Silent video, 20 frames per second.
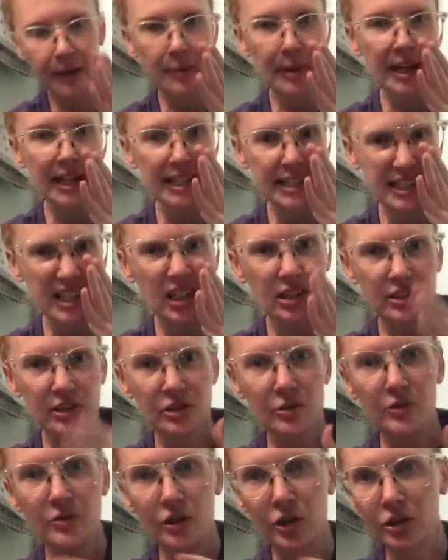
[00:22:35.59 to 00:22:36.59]
I can tell it's
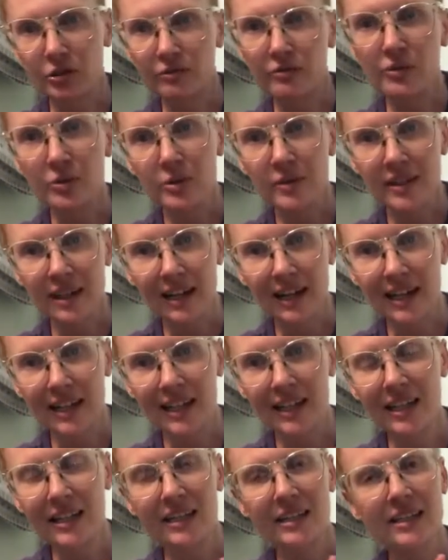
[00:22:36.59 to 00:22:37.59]
certain foods that I
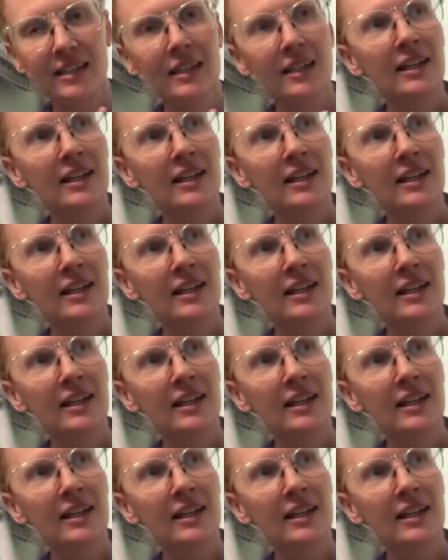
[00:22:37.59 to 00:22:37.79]
eat,